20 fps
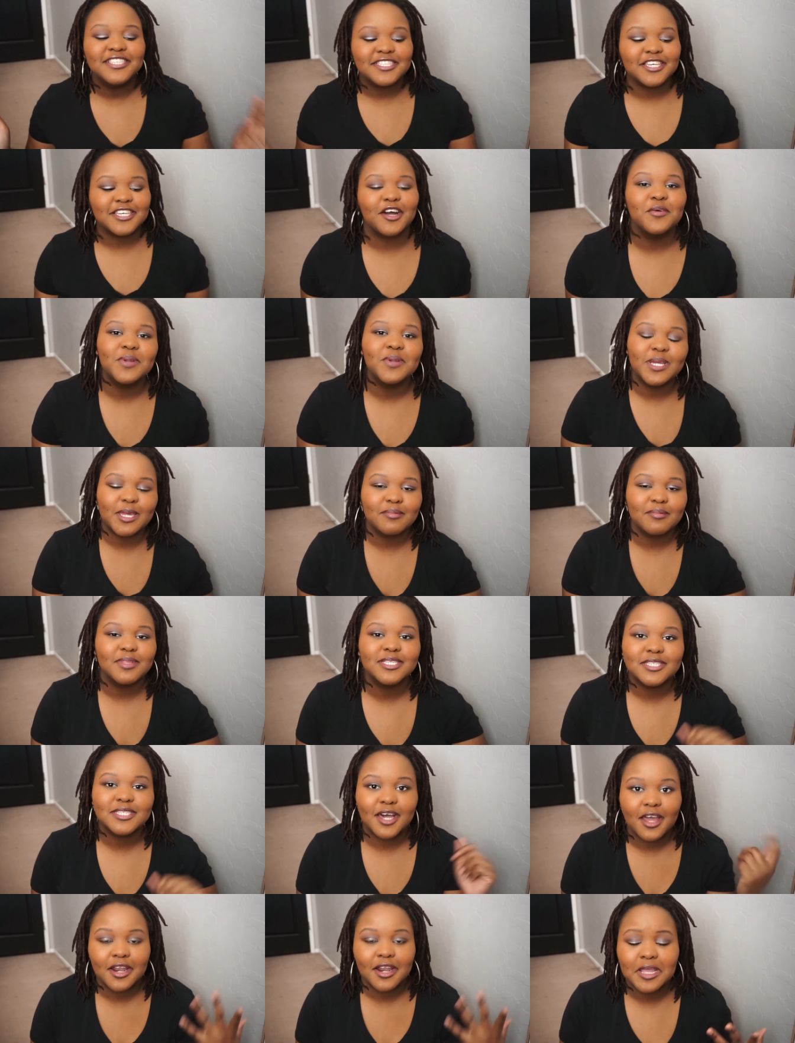So I want to keep
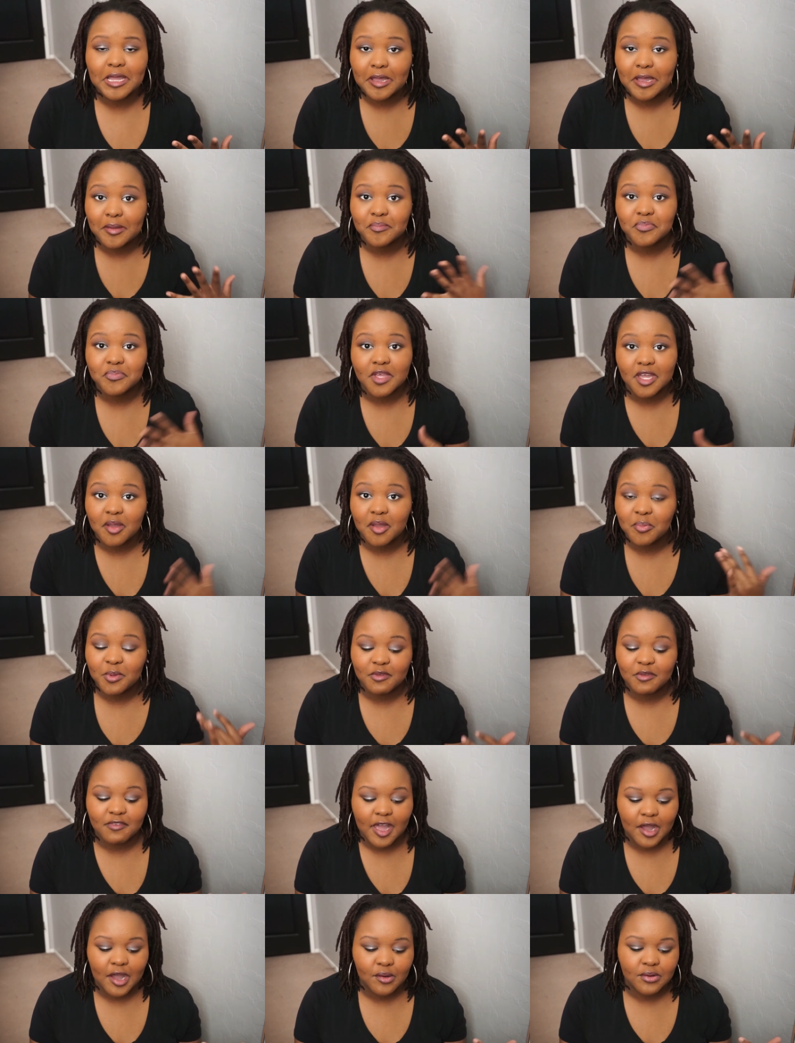this on a couple
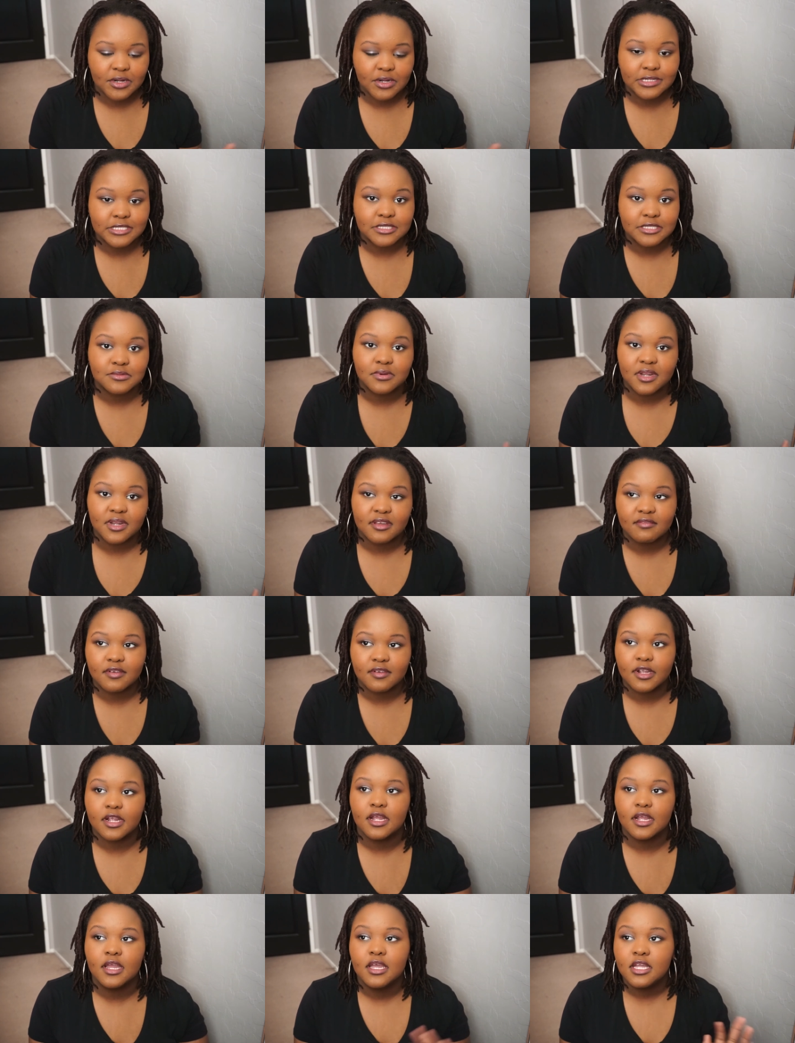of hours,
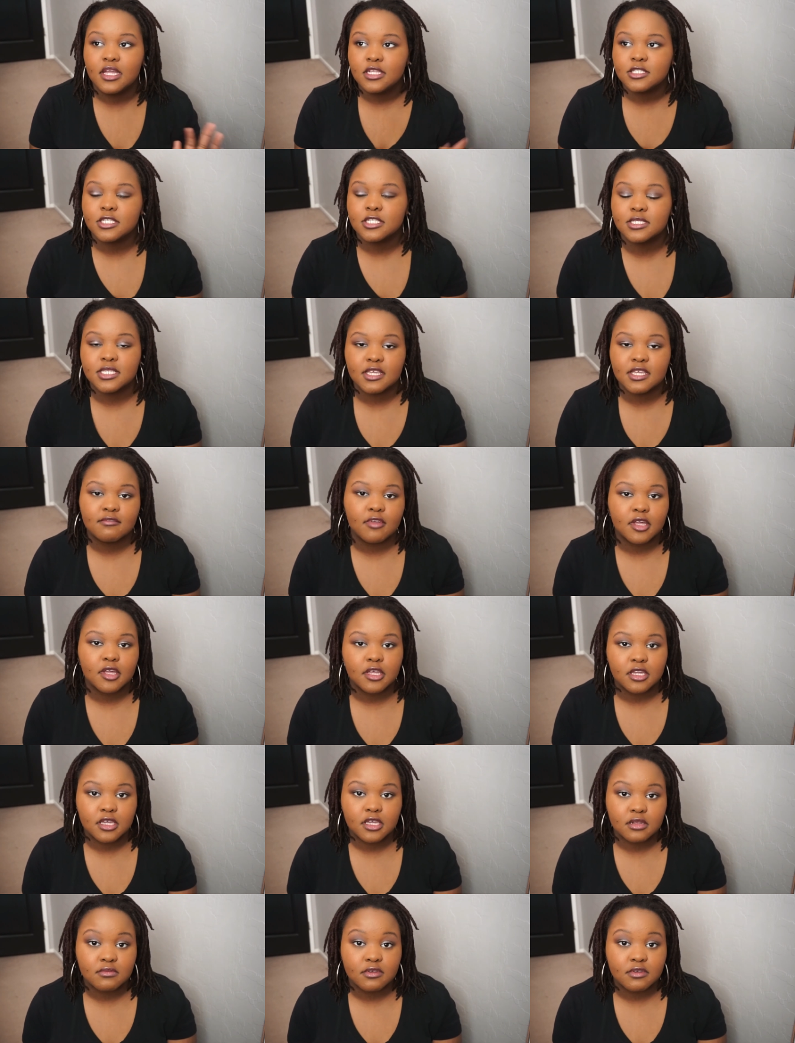whatever, just to give like a
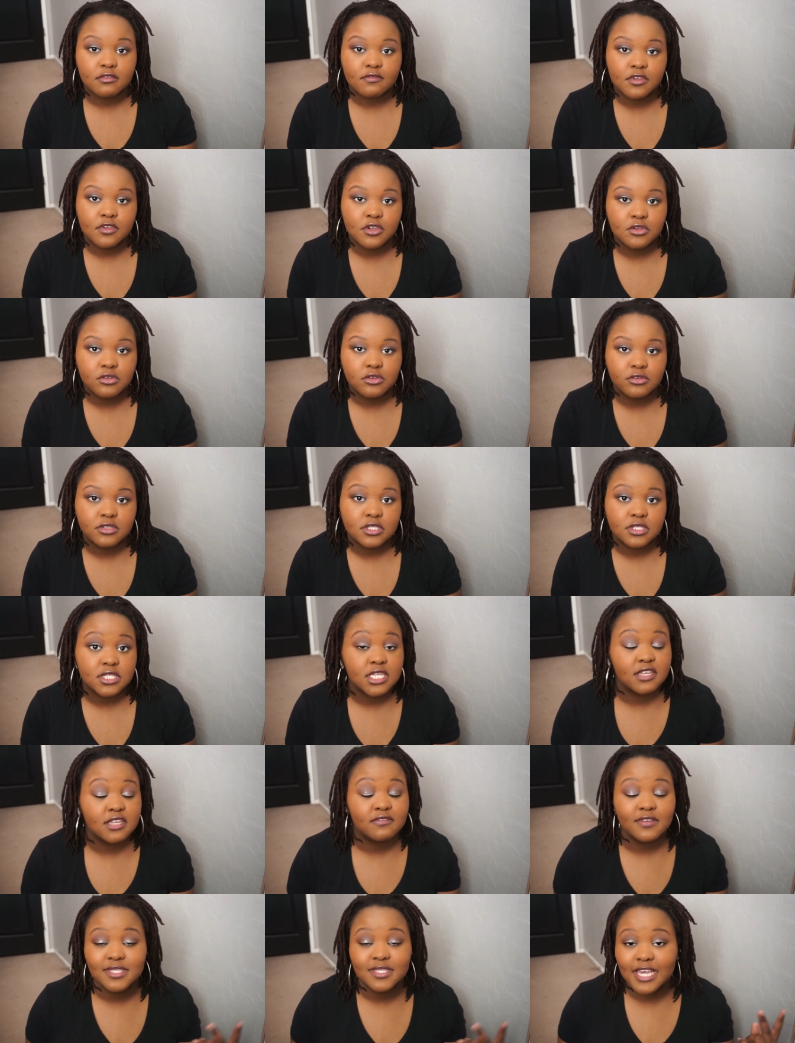good review,
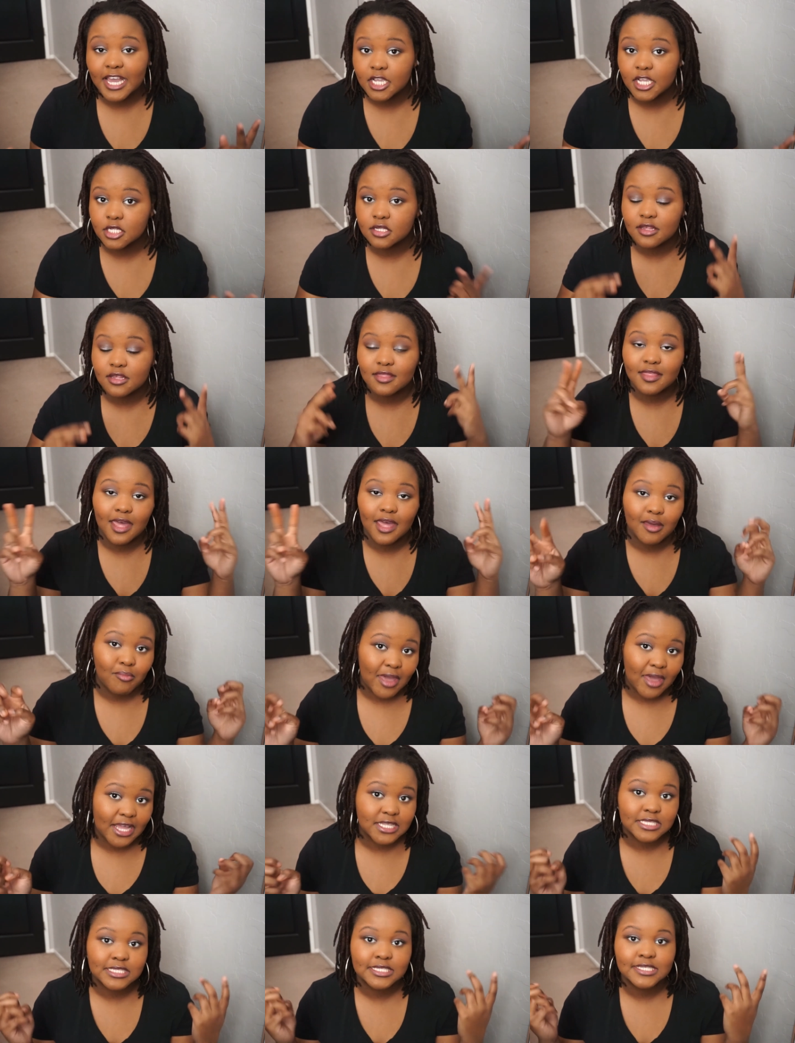see if it's actually the
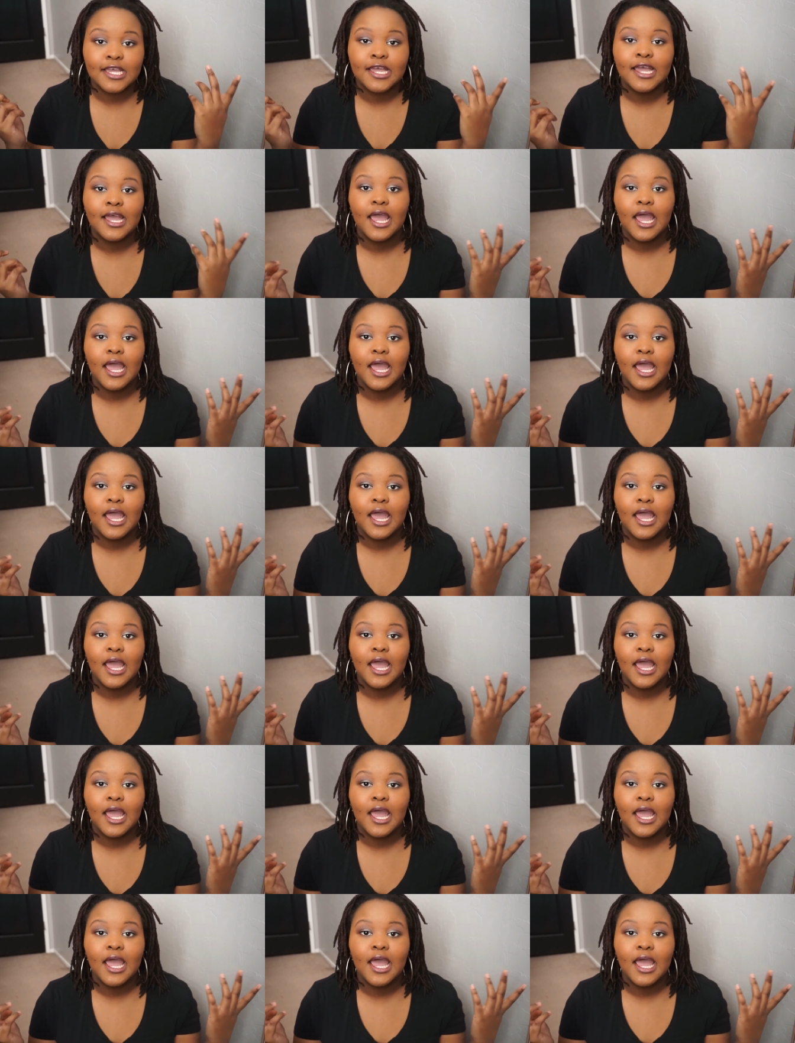best